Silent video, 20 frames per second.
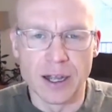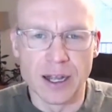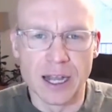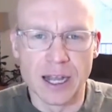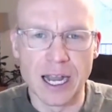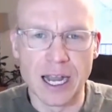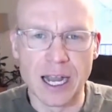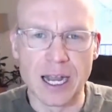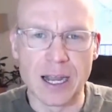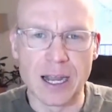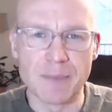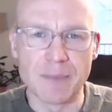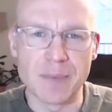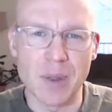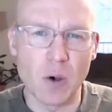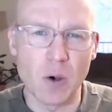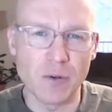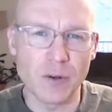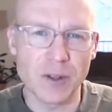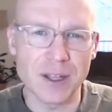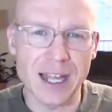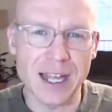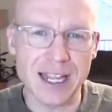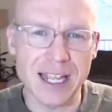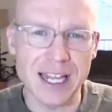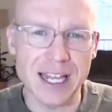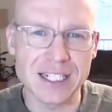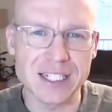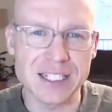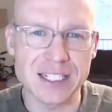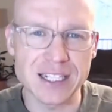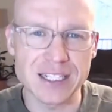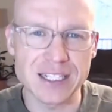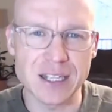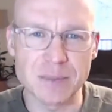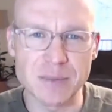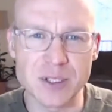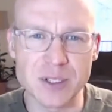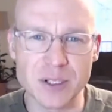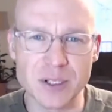um, hopefully that catches us
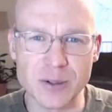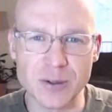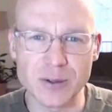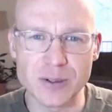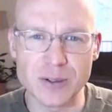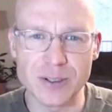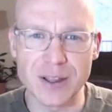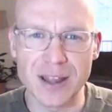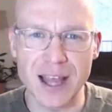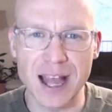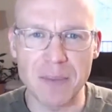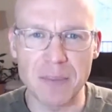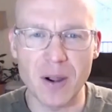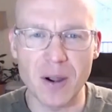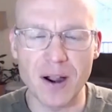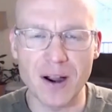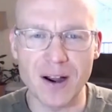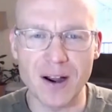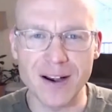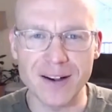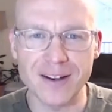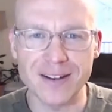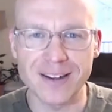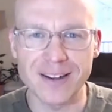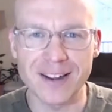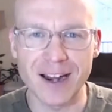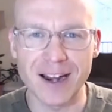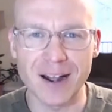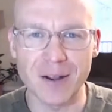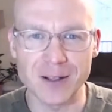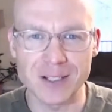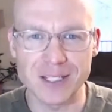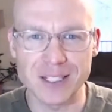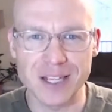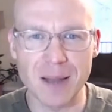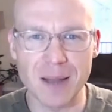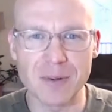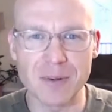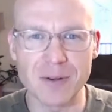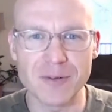up to to that part. And I'll
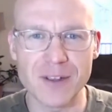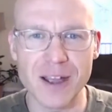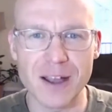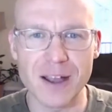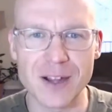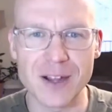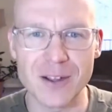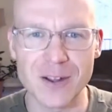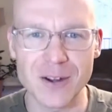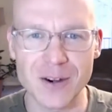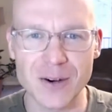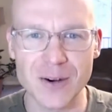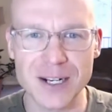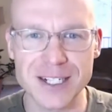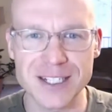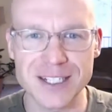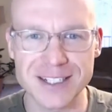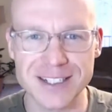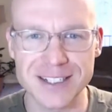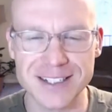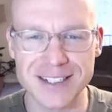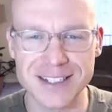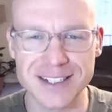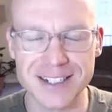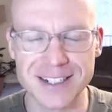stop if you have any other questions there.